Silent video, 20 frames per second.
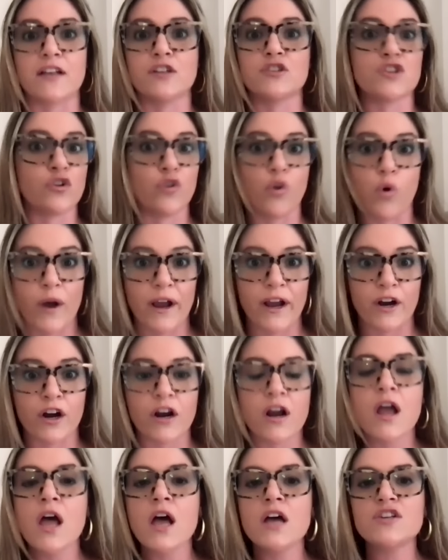as a
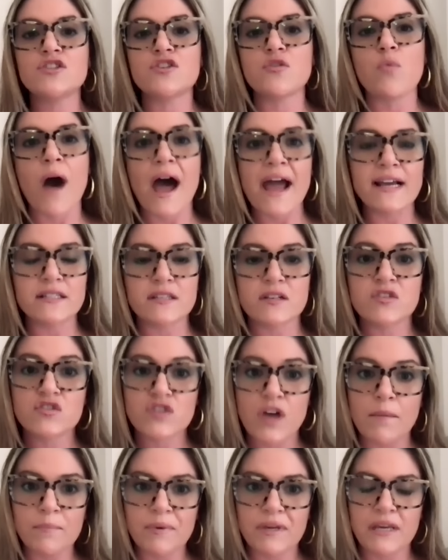lawyer. So why is it
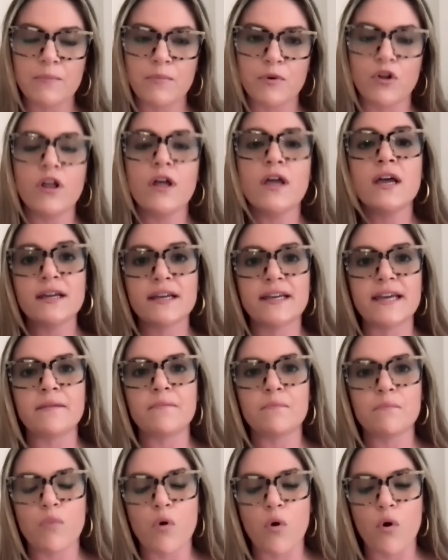some people
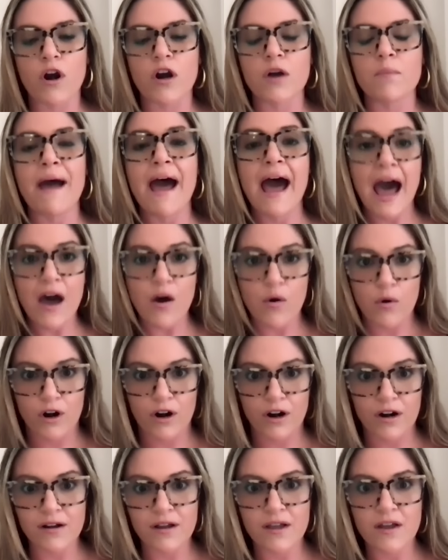get more
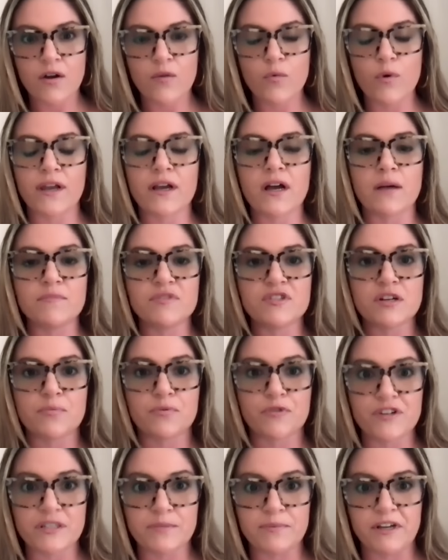power when it comes to
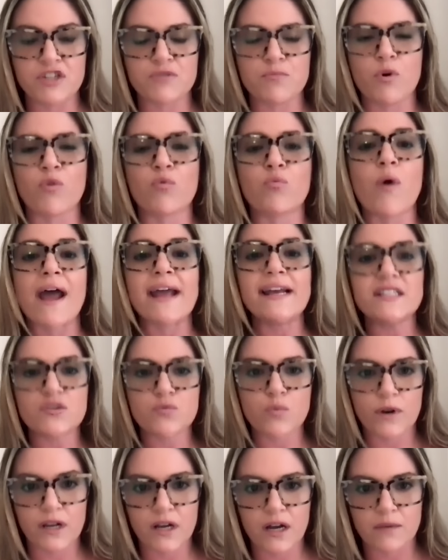free speech, more
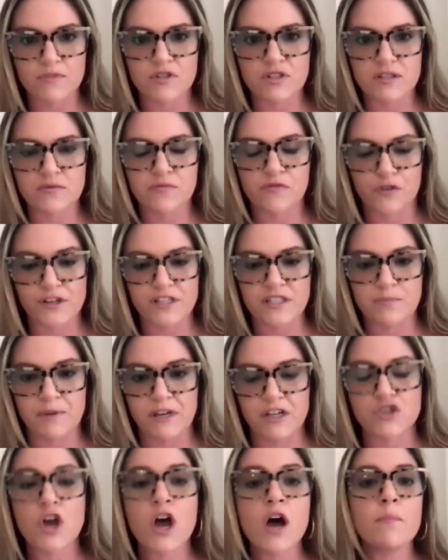rights when it comes to free
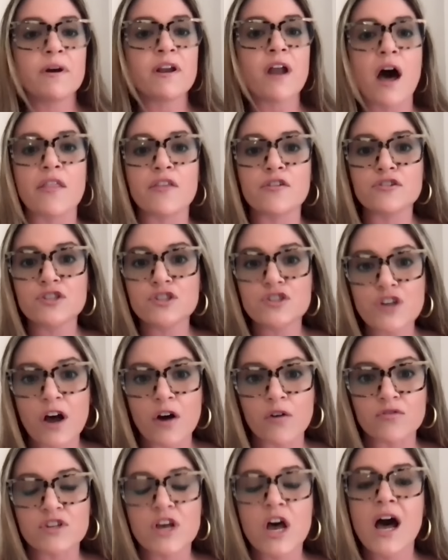speech, but others don't?